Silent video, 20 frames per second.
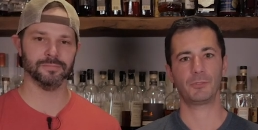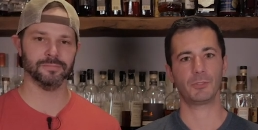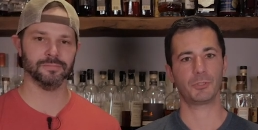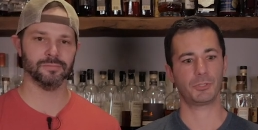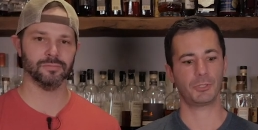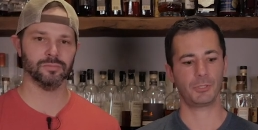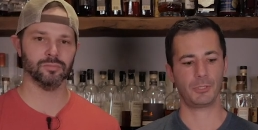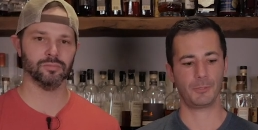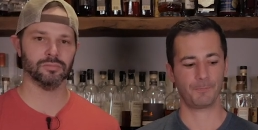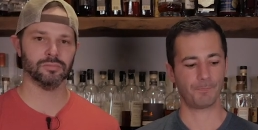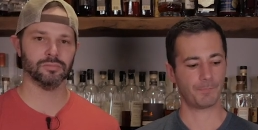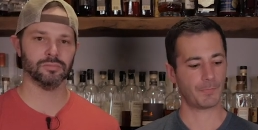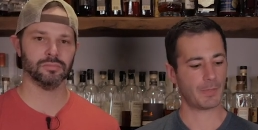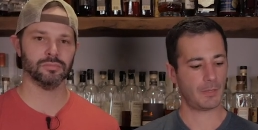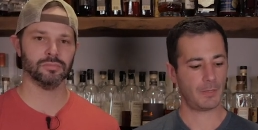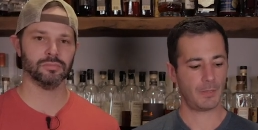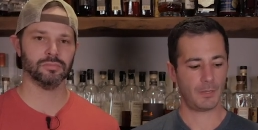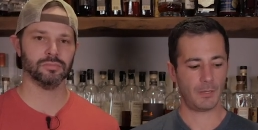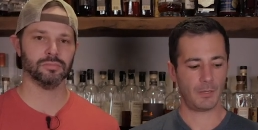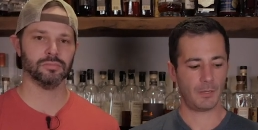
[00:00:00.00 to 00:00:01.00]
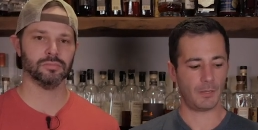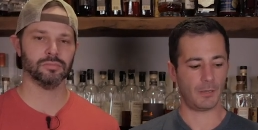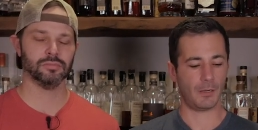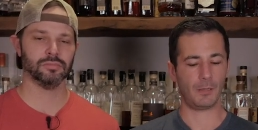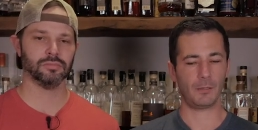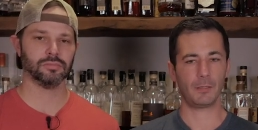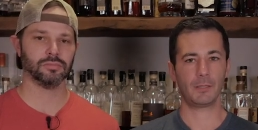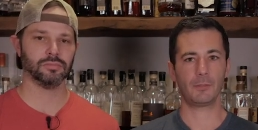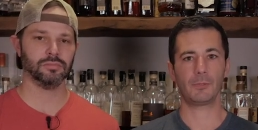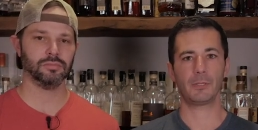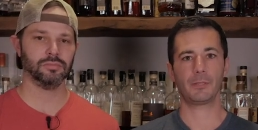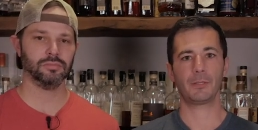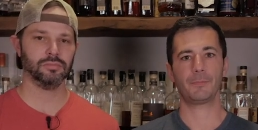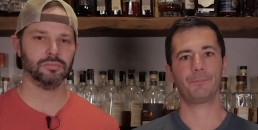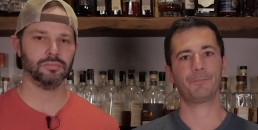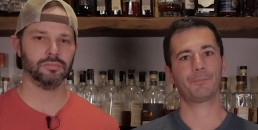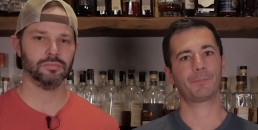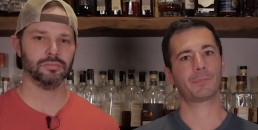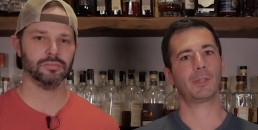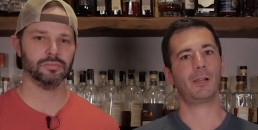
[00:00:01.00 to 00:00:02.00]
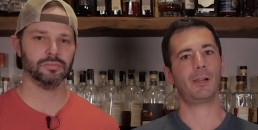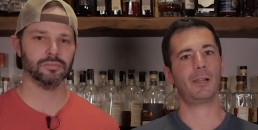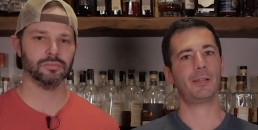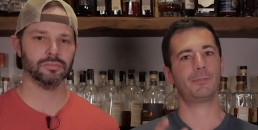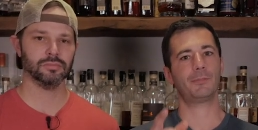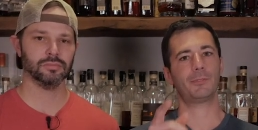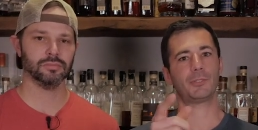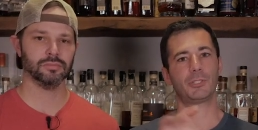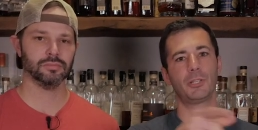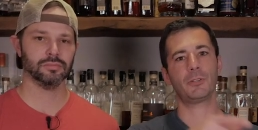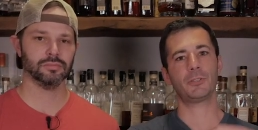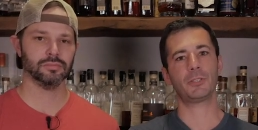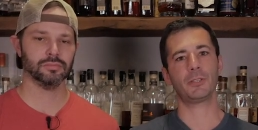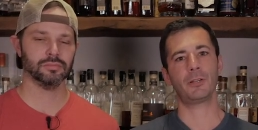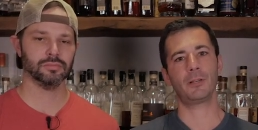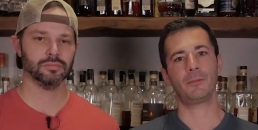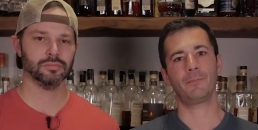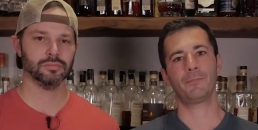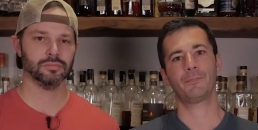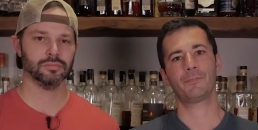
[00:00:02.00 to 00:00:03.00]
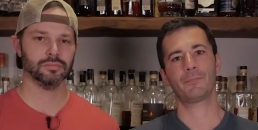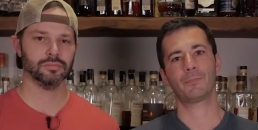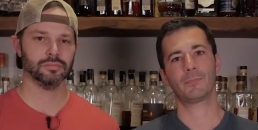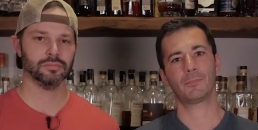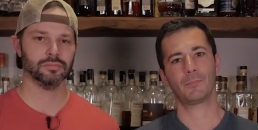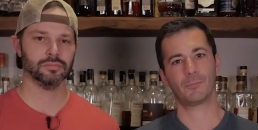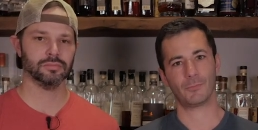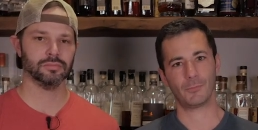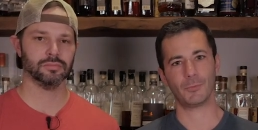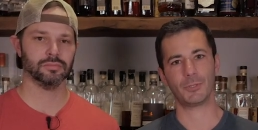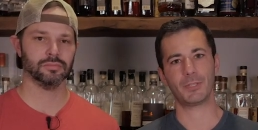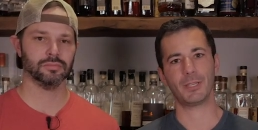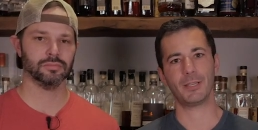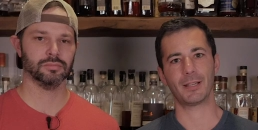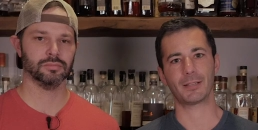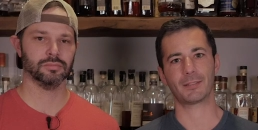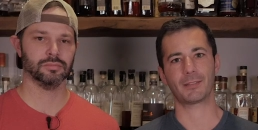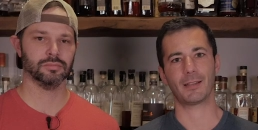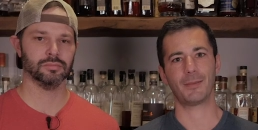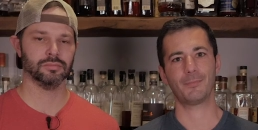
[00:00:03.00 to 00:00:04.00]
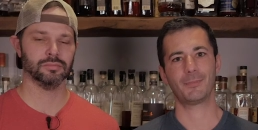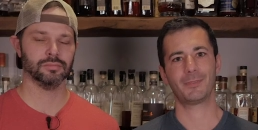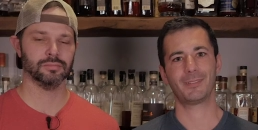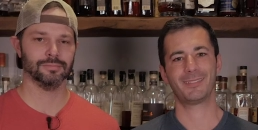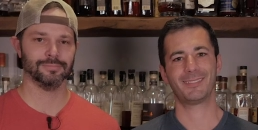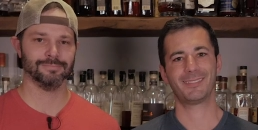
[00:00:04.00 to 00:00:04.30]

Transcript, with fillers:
Speaker 1: For sure. All in with it. All right. Cheers, y'all. We'll see you next time.